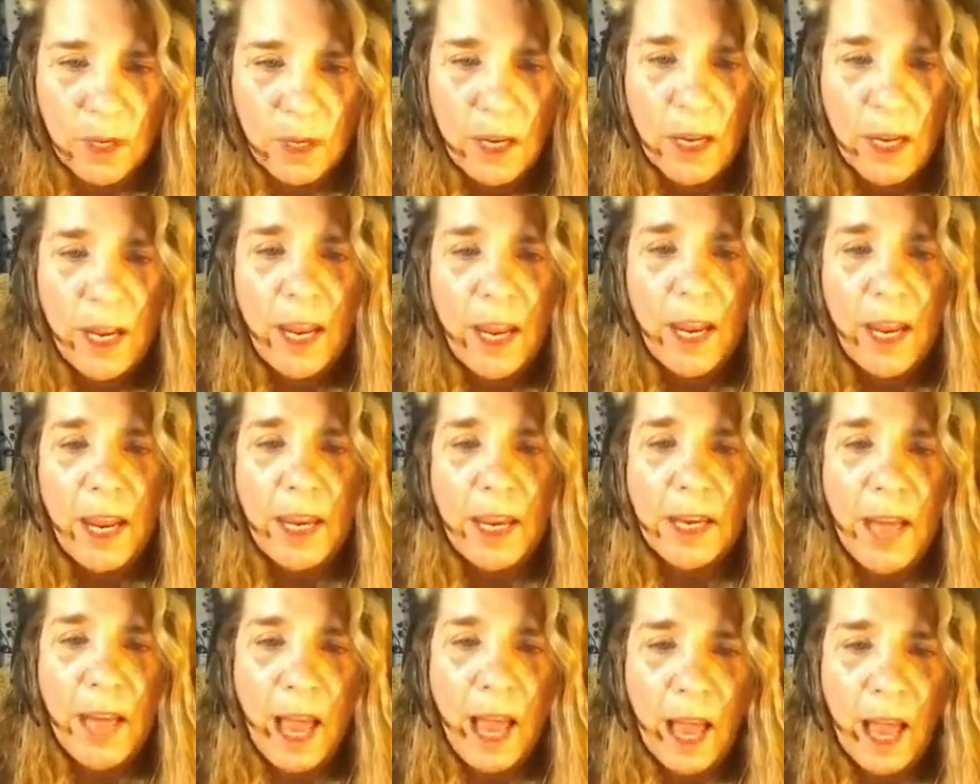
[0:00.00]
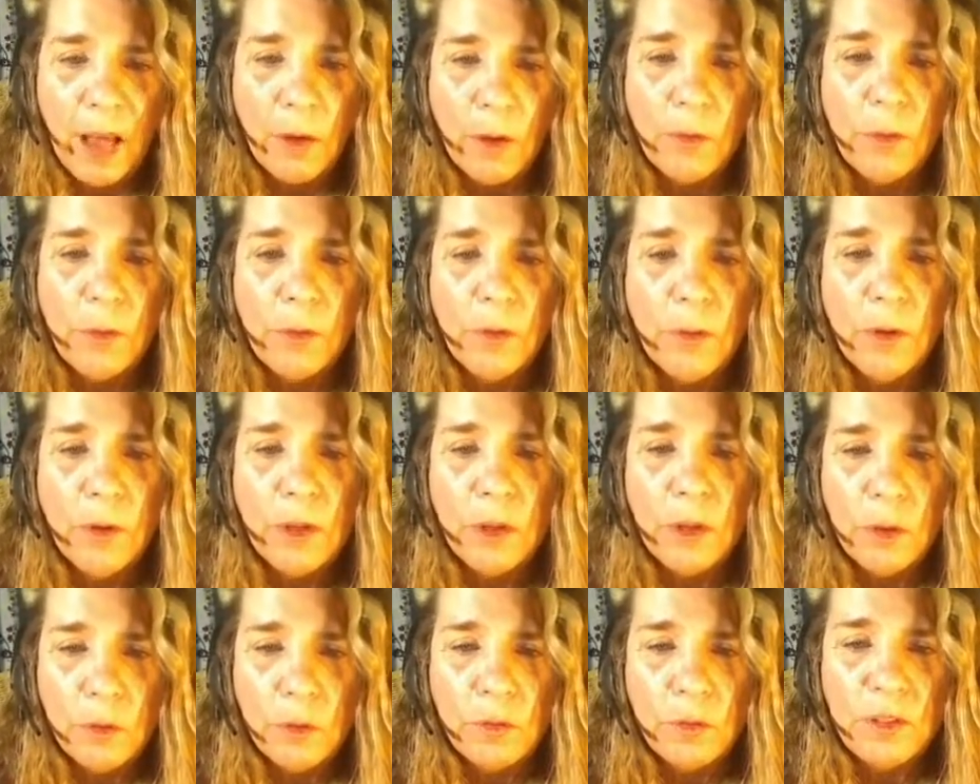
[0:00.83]
and how you
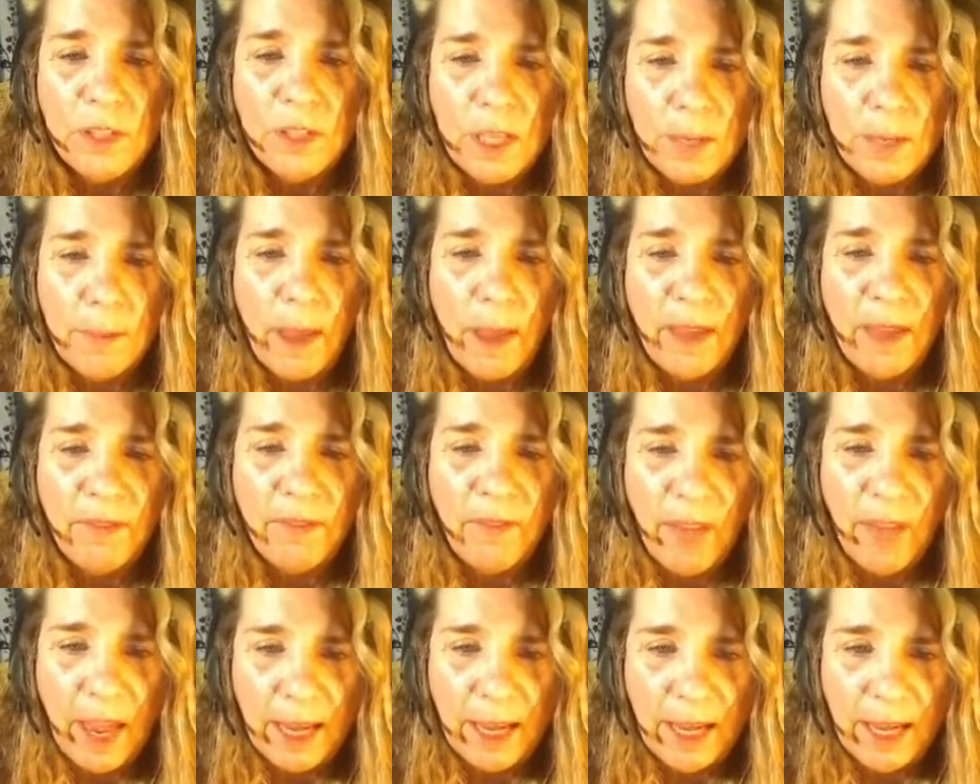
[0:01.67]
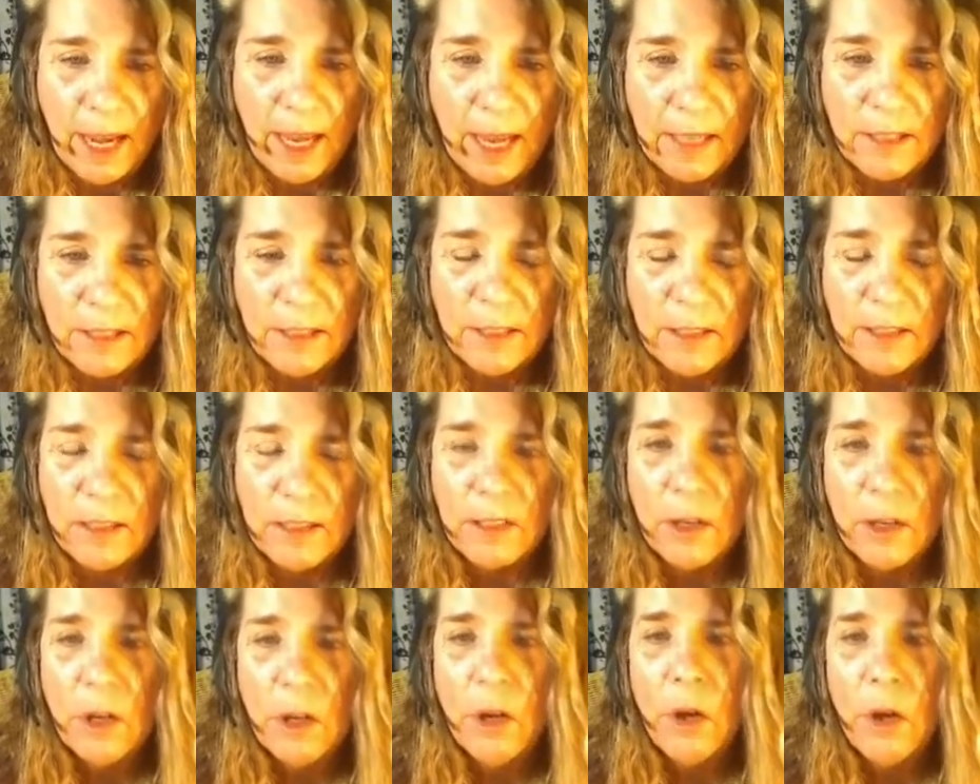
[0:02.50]
see my finances
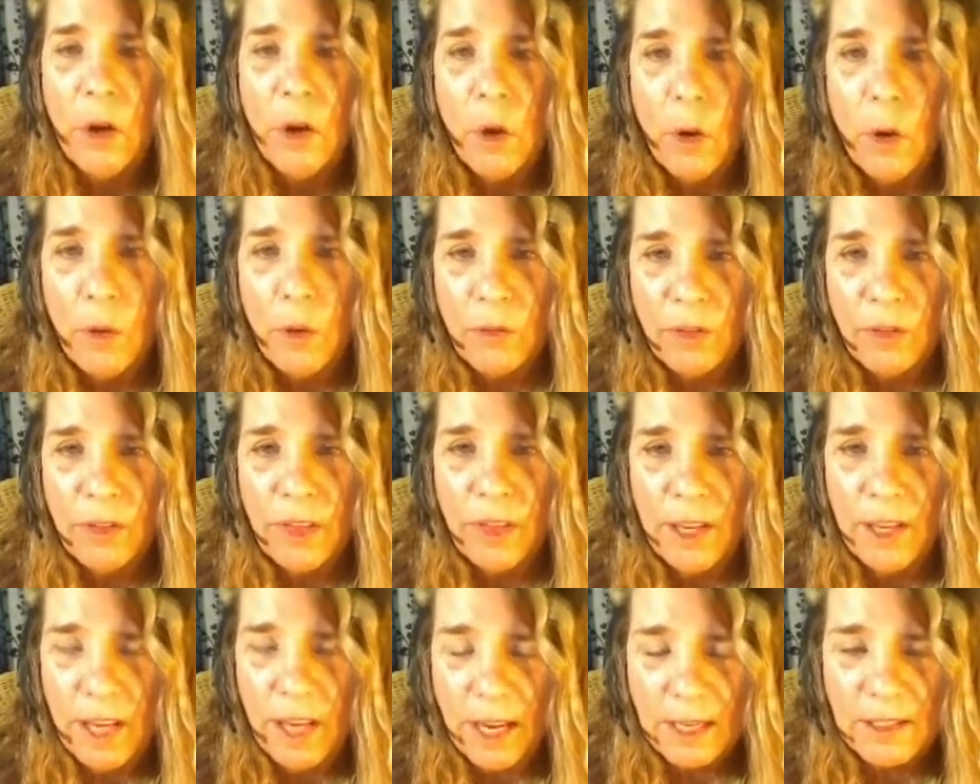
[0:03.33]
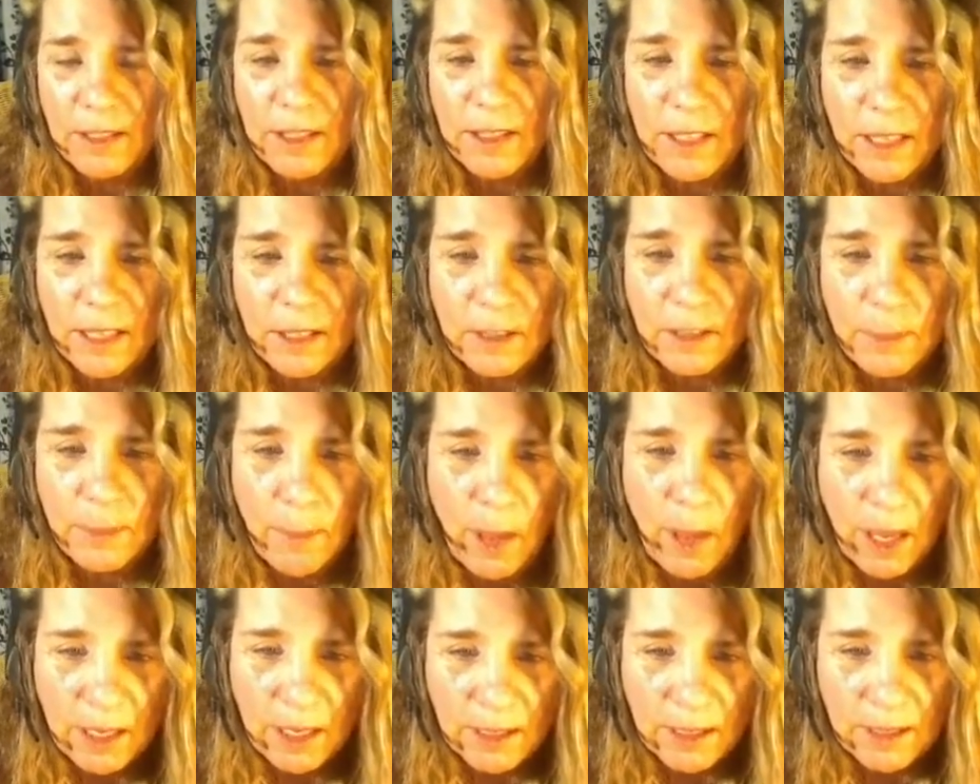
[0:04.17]
over the next 6
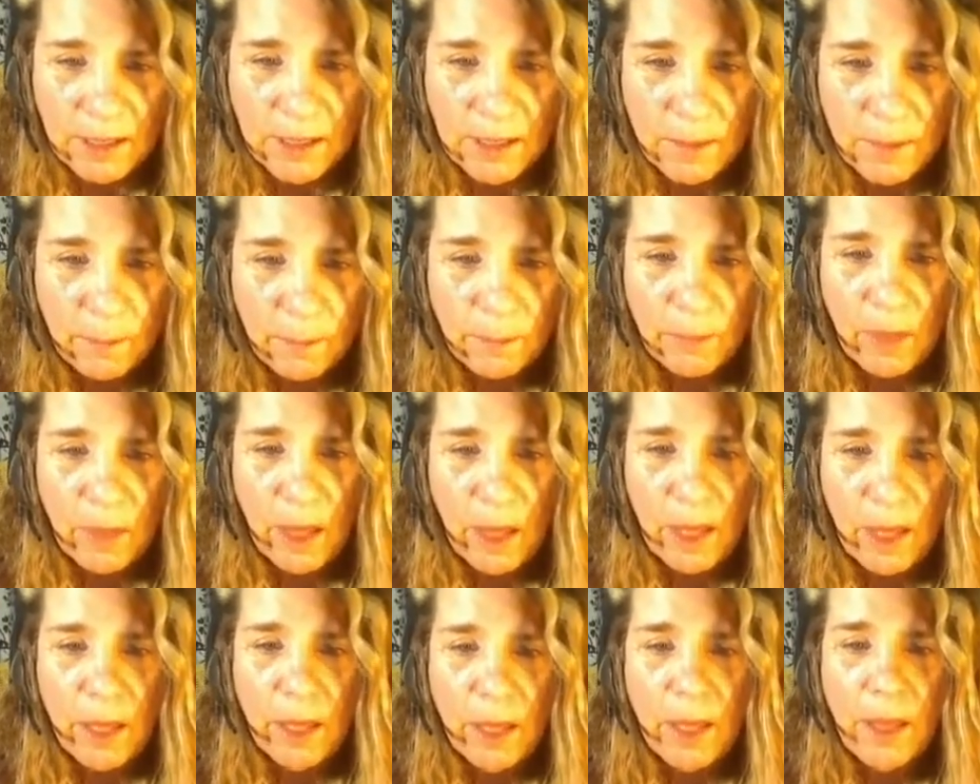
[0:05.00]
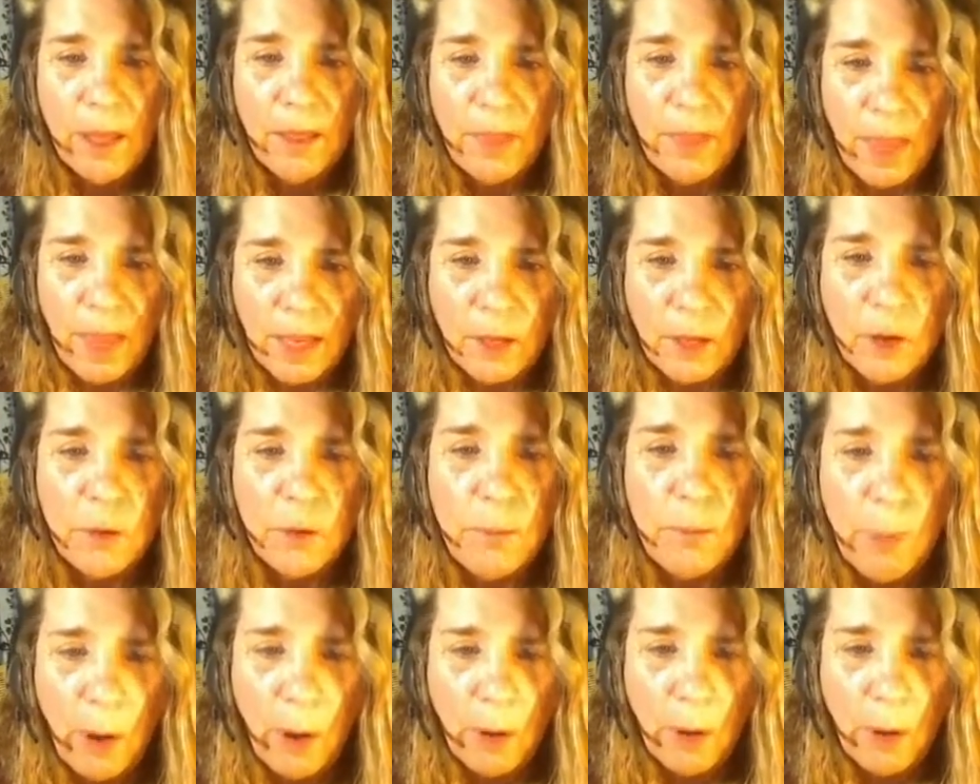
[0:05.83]
months. Thank you both."